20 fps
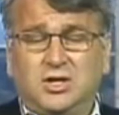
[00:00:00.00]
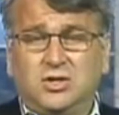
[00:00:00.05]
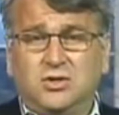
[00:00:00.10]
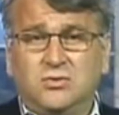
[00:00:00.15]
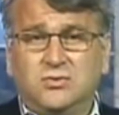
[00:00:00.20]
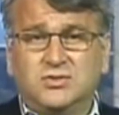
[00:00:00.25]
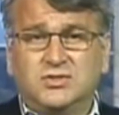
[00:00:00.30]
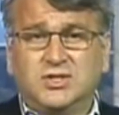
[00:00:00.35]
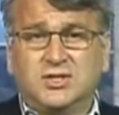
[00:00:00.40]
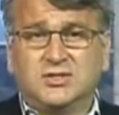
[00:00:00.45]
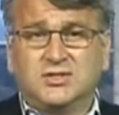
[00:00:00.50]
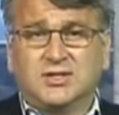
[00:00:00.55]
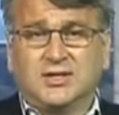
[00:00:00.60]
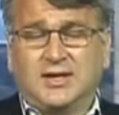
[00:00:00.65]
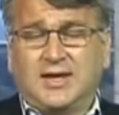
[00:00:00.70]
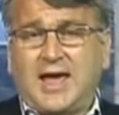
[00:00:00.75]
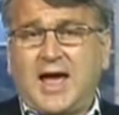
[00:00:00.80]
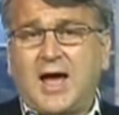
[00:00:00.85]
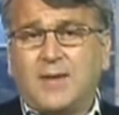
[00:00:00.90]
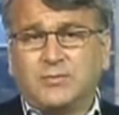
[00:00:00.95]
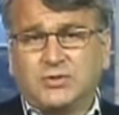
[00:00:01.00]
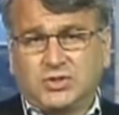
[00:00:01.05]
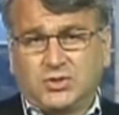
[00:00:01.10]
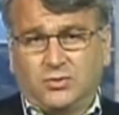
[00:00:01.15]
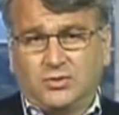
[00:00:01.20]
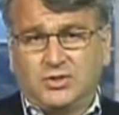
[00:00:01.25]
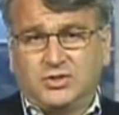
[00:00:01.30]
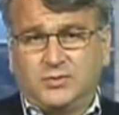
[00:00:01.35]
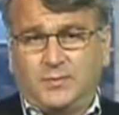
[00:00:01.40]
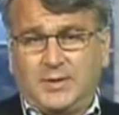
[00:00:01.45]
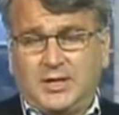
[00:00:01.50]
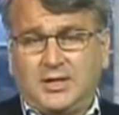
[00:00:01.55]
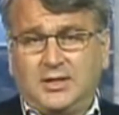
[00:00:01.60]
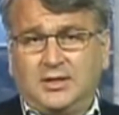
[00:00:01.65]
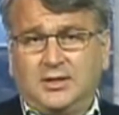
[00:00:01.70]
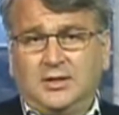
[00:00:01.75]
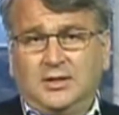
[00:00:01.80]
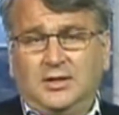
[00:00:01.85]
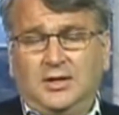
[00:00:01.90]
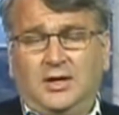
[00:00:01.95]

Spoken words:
use this gap, so to speak,